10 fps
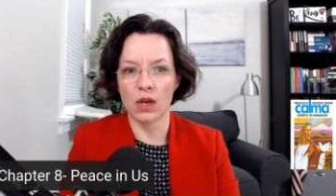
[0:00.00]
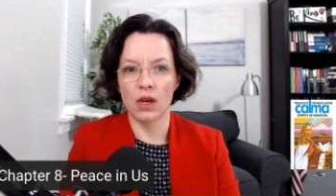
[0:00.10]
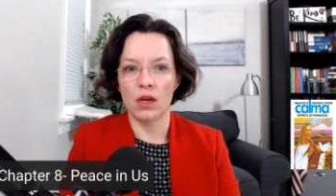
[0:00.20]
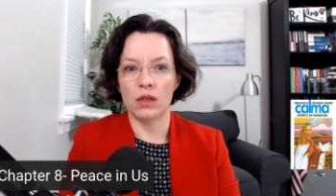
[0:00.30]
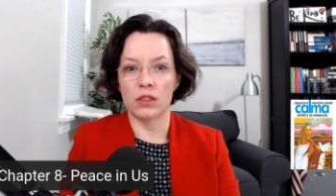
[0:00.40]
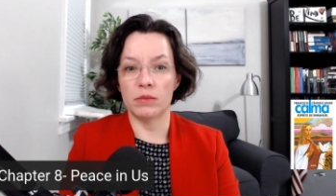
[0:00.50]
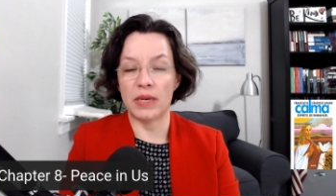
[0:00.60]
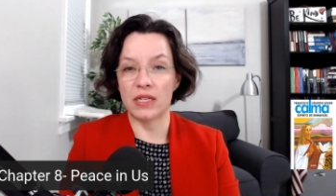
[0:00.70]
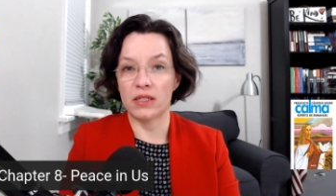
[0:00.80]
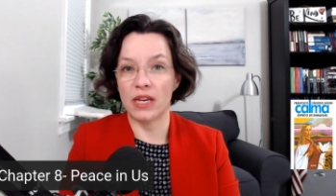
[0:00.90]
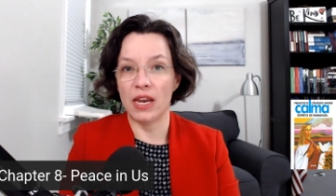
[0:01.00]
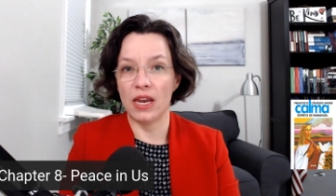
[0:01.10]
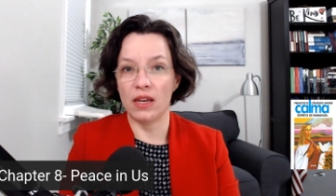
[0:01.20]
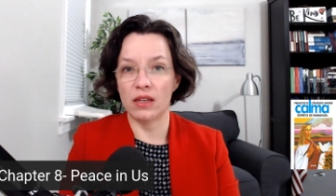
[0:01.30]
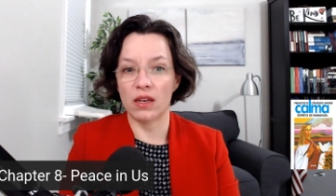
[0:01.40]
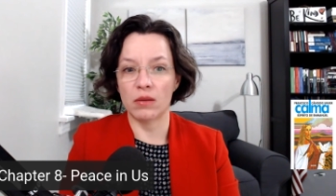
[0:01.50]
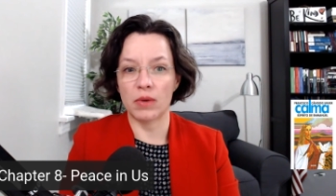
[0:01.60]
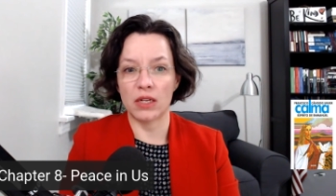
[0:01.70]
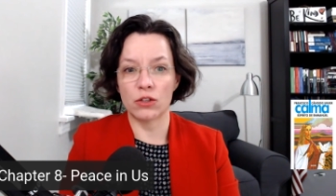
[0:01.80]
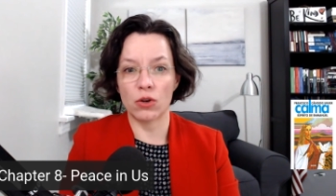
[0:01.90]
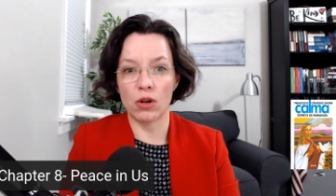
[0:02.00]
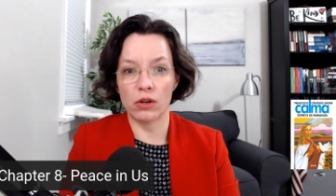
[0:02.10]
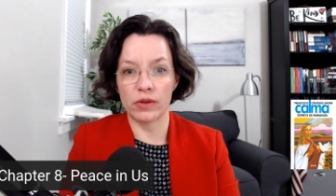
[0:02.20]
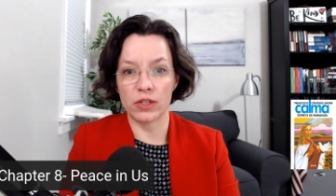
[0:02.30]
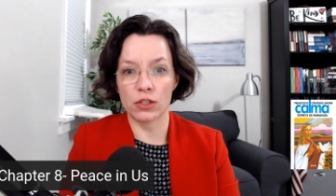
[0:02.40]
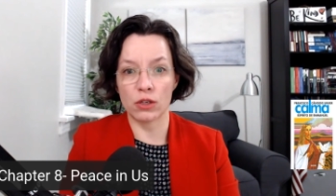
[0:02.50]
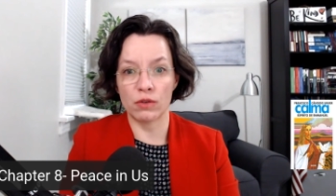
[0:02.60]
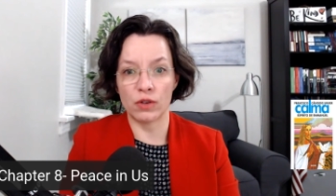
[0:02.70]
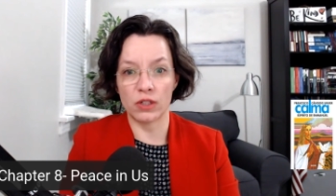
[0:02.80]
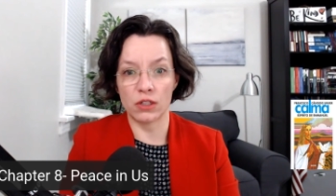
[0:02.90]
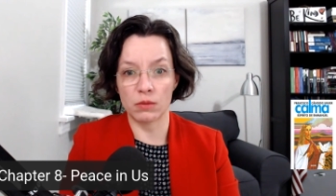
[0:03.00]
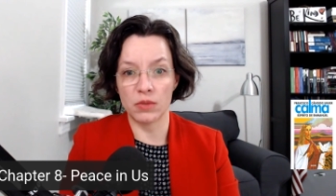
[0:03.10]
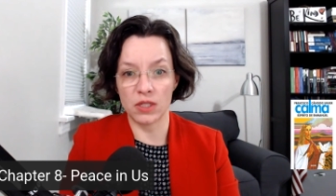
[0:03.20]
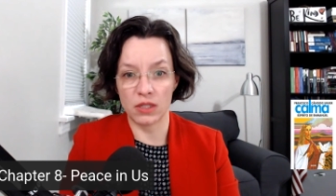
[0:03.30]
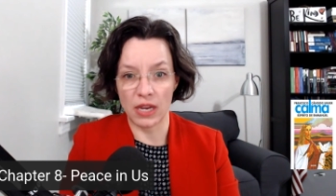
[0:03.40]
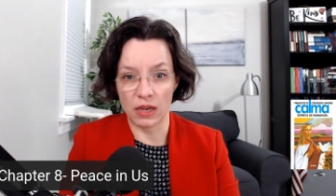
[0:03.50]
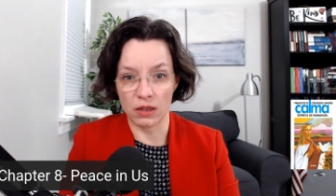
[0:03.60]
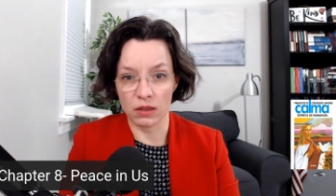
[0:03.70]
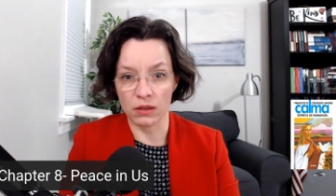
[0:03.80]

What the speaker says: is maintaining by tolerance of others' mistake,